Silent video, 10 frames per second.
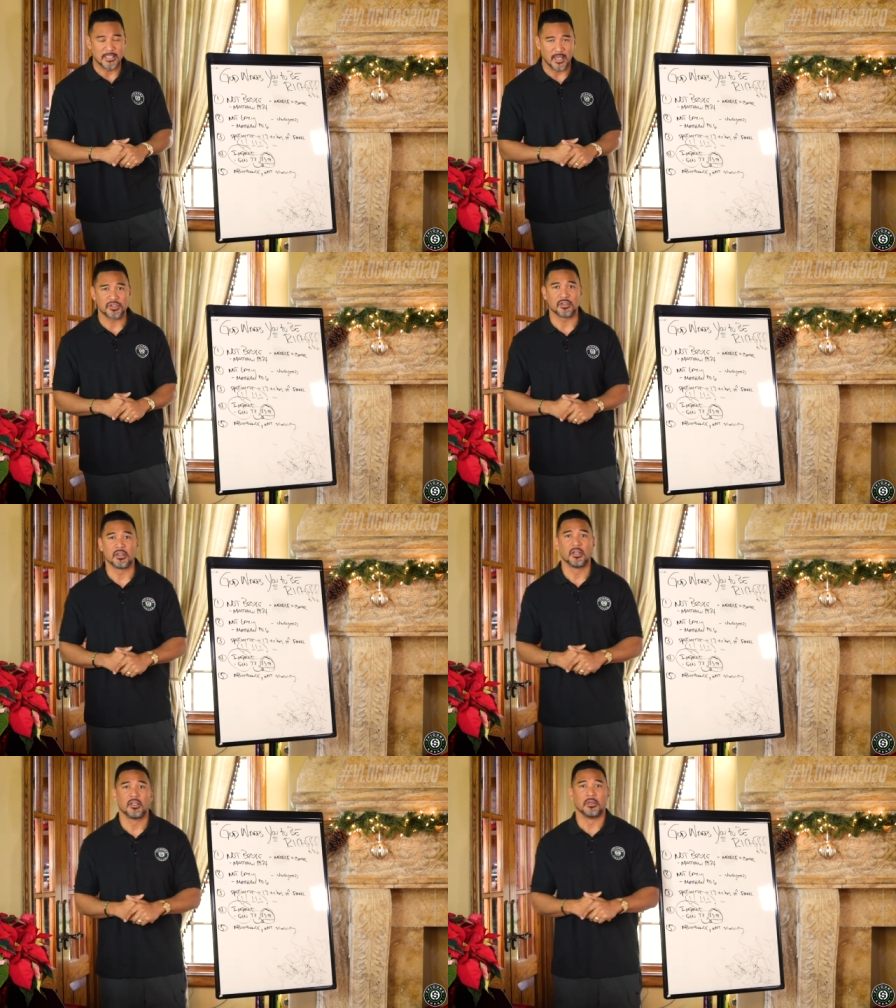
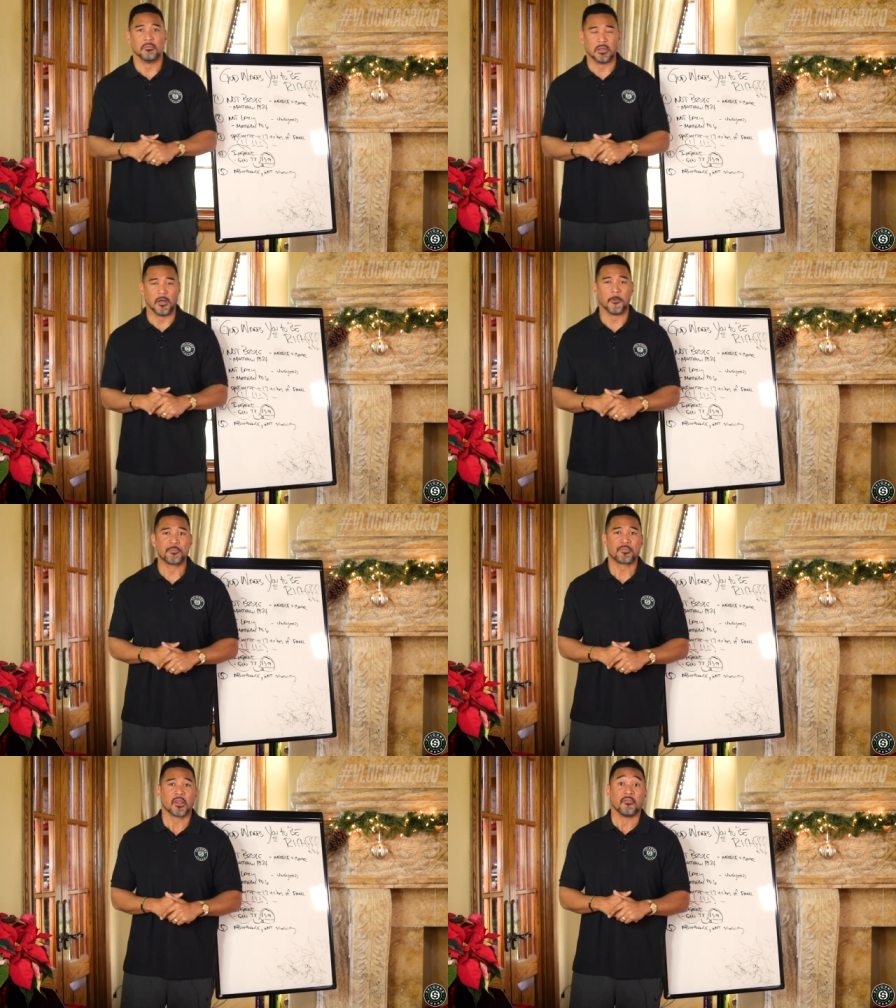section
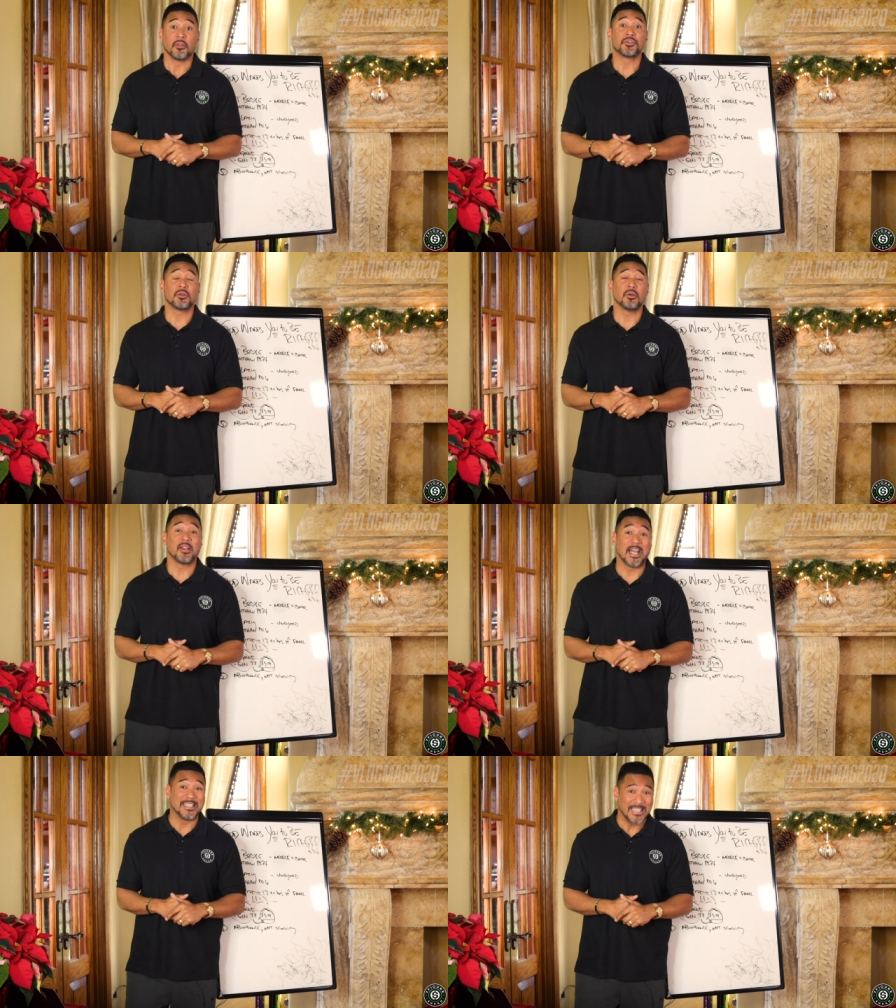below. For those of
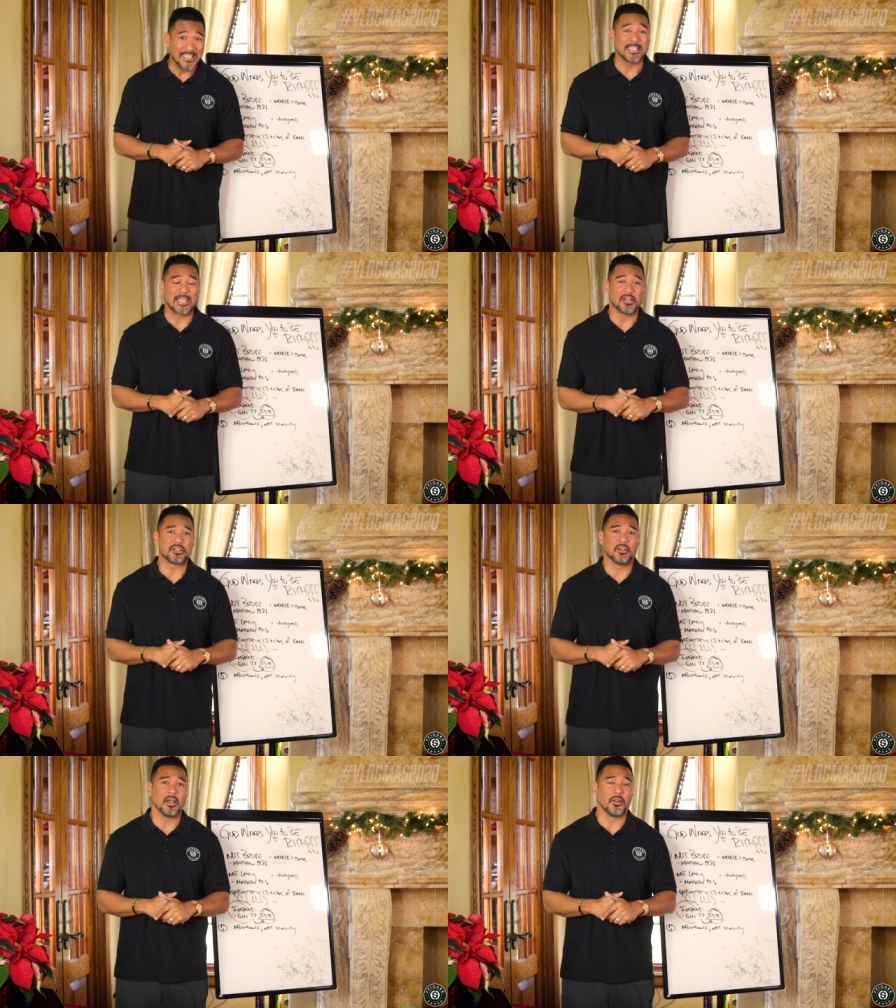you that didn't
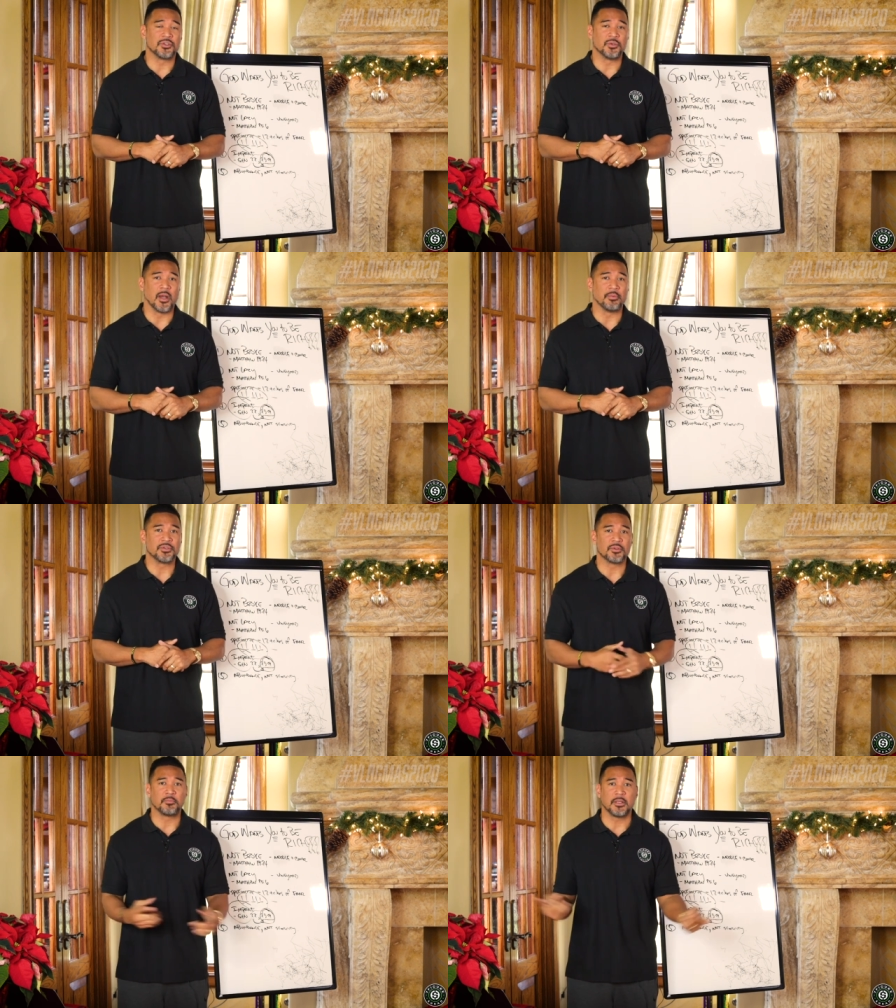catch the other two
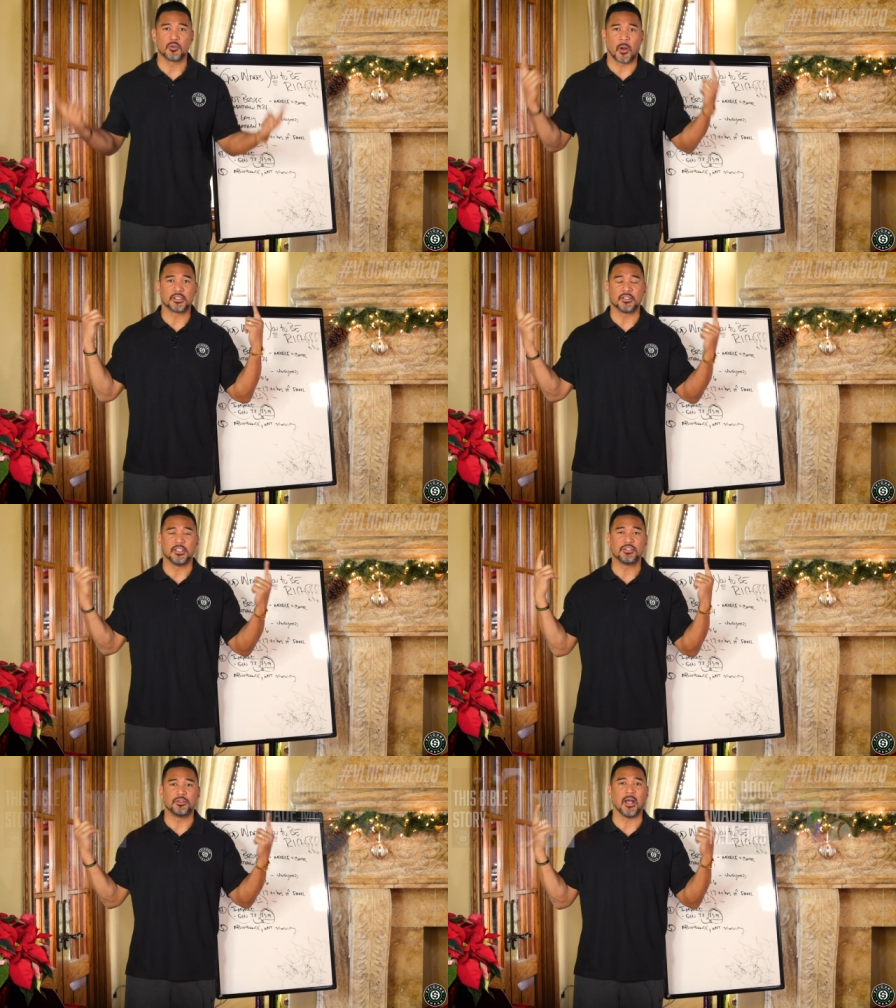episodes, please
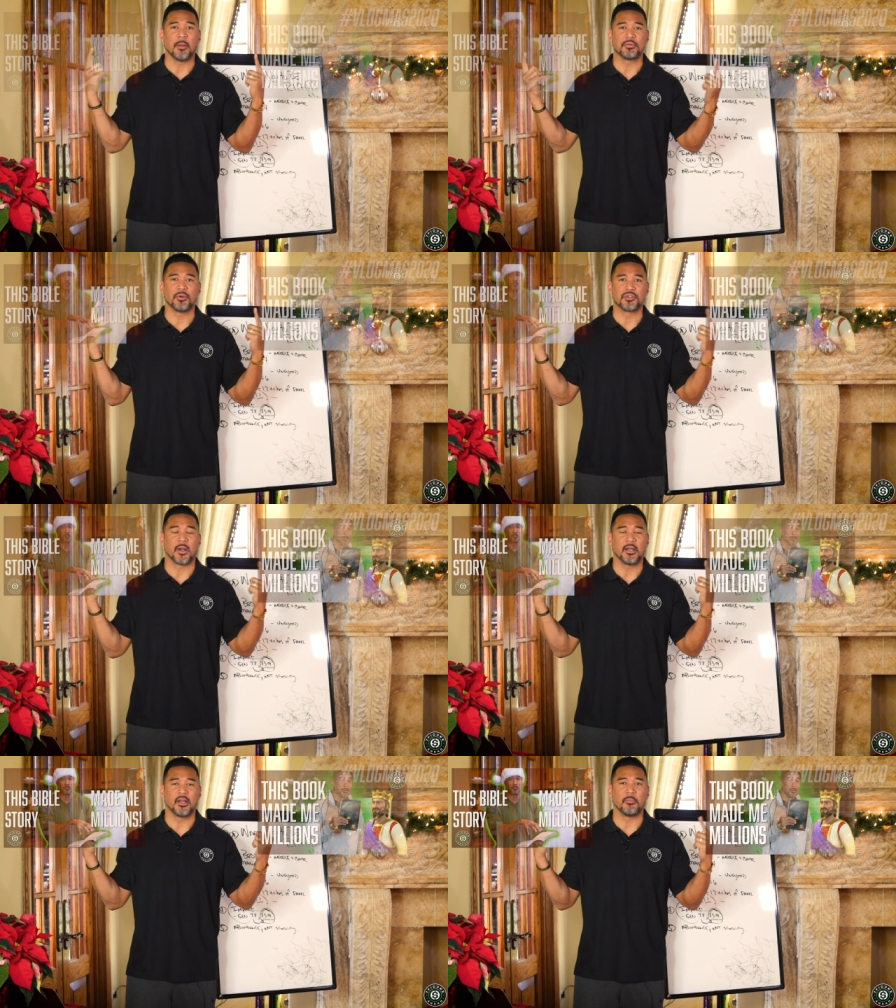watch these two
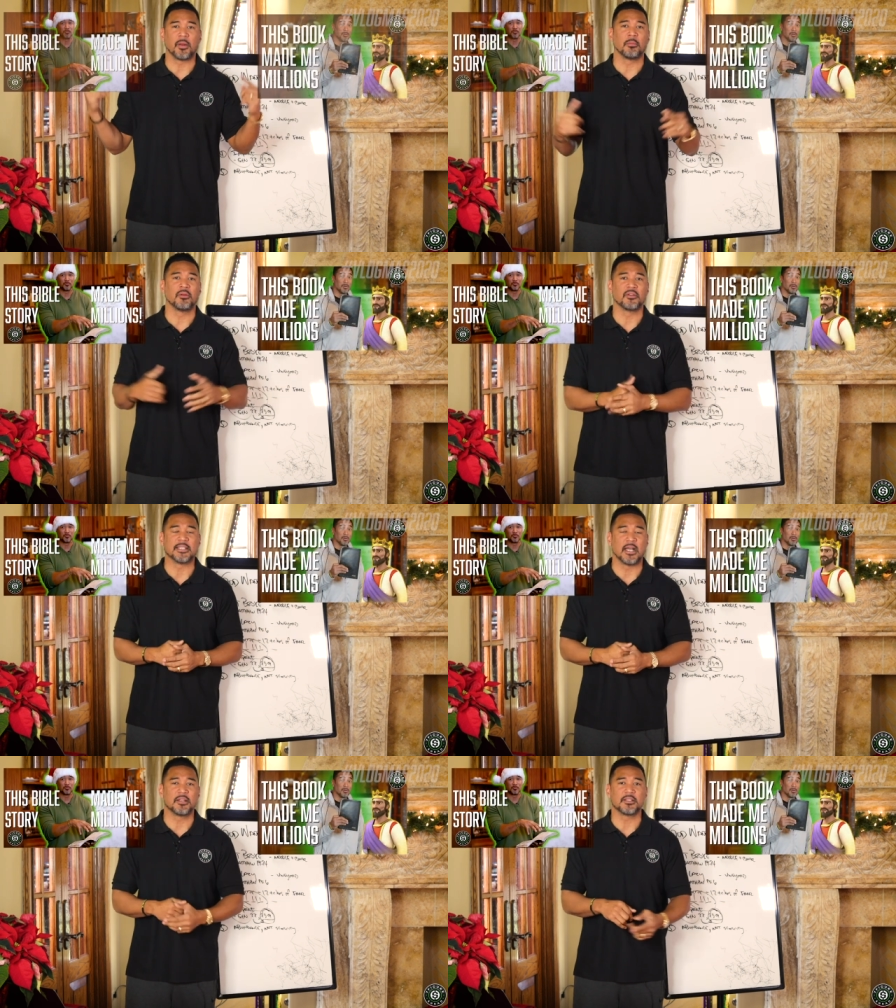episodes right here The
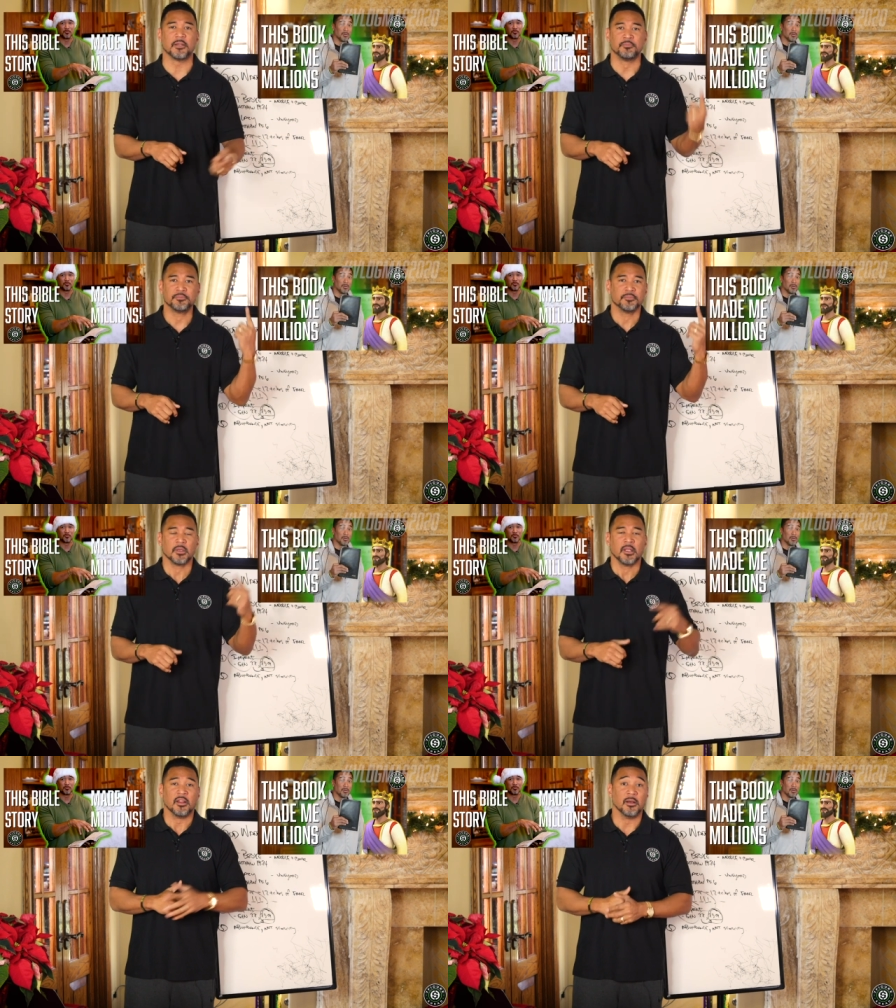Parable of the Talents and
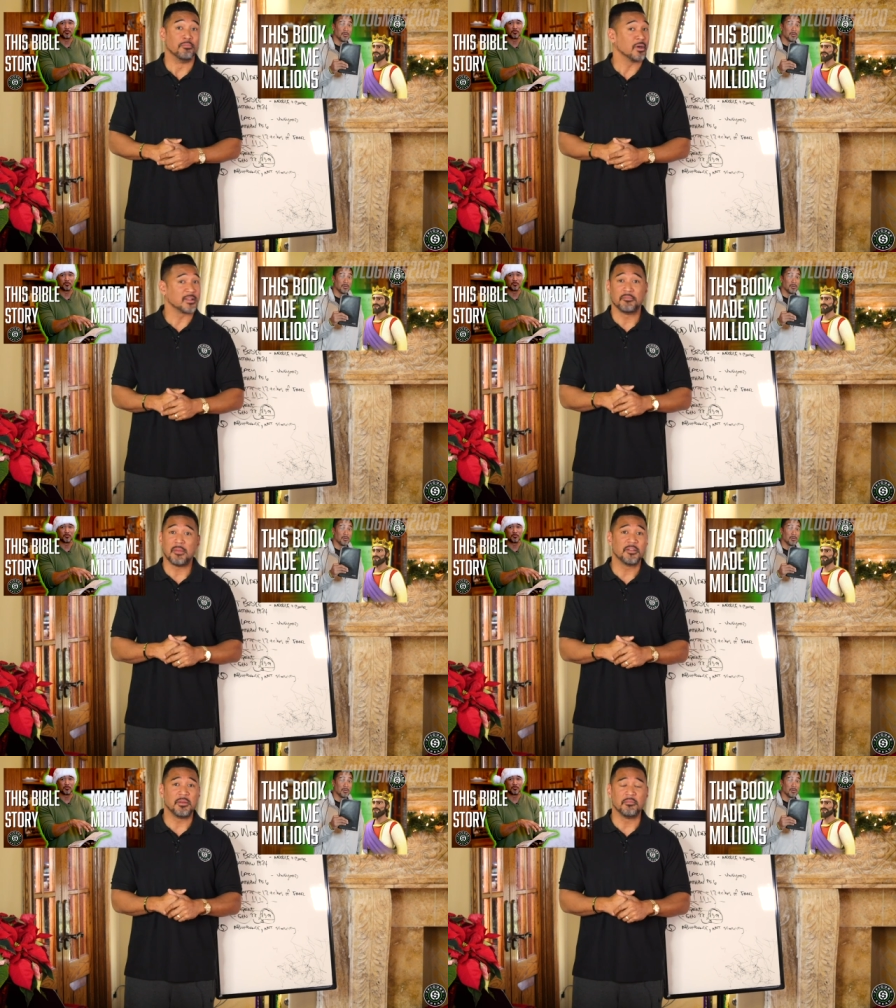the book
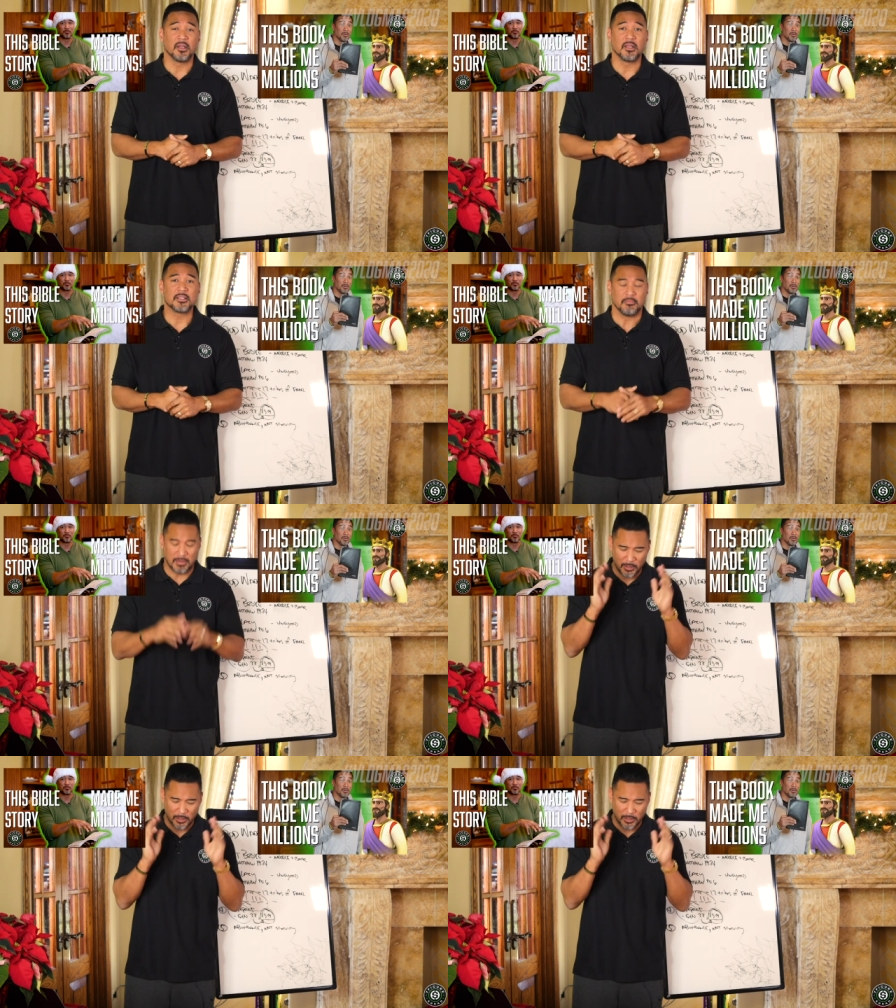that made me millions.